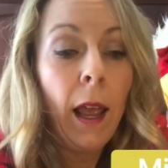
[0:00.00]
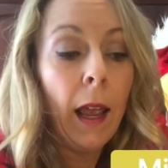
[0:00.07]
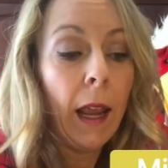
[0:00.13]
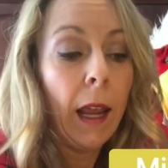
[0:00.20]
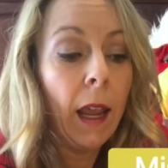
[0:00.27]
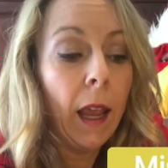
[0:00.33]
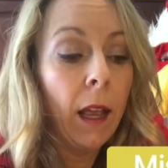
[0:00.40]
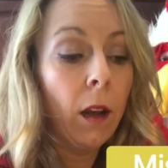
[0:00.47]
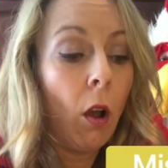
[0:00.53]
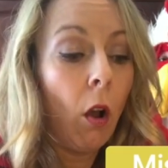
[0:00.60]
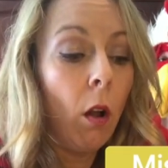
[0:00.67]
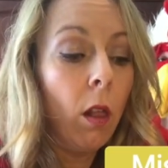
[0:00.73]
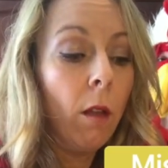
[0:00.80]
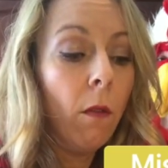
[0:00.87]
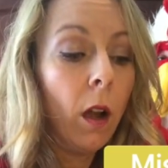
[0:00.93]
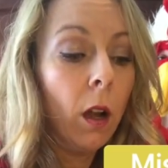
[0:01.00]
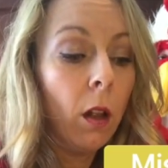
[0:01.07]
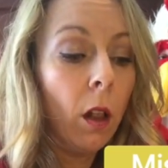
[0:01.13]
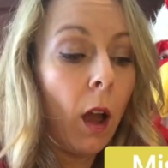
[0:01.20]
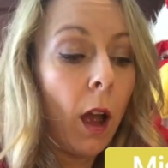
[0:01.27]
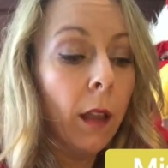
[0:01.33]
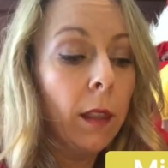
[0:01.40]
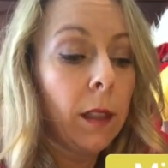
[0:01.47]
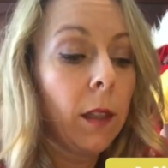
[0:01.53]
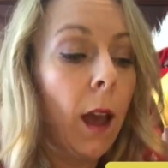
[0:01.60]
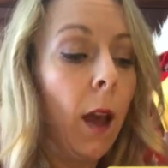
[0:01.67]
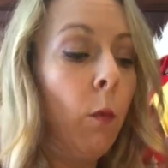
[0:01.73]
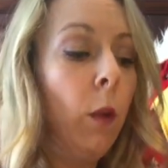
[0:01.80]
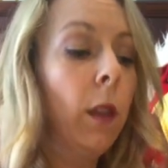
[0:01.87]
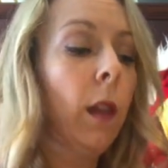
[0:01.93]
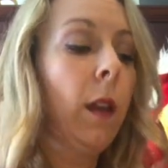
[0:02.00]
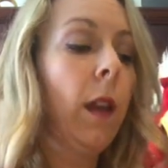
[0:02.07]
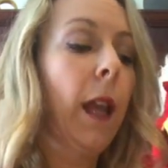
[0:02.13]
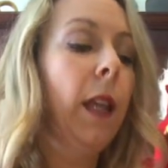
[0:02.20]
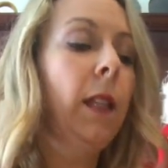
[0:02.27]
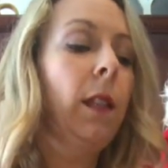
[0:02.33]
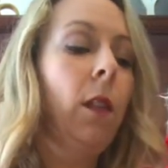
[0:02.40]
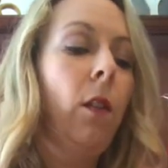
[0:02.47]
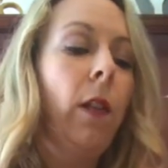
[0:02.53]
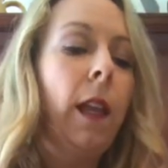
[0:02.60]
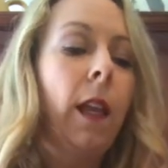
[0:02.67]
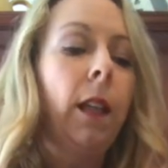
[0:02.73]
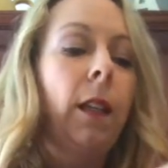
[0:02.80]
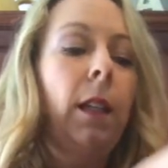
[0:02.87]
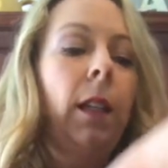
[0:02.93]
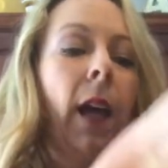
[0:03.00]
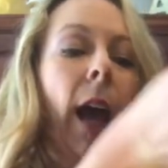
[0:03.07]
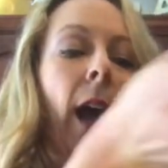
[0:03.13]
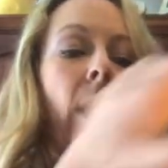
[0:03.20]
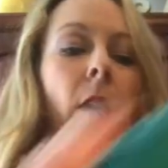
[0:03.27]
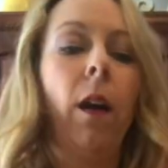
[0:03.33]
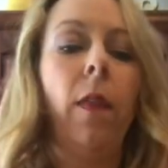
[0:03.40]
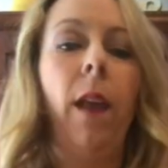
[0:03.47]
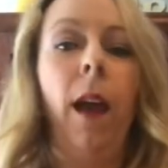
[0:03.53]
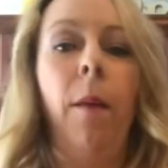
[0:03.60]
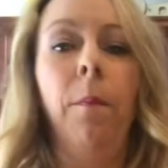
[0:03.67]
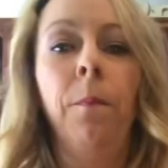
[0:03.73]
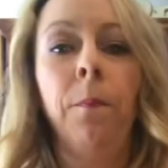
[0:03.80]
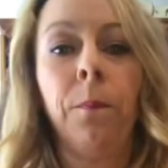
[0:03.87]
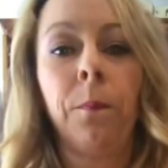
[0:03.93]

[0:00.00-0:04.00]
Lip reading: And all of our cloths come with a nice little handy tag on them.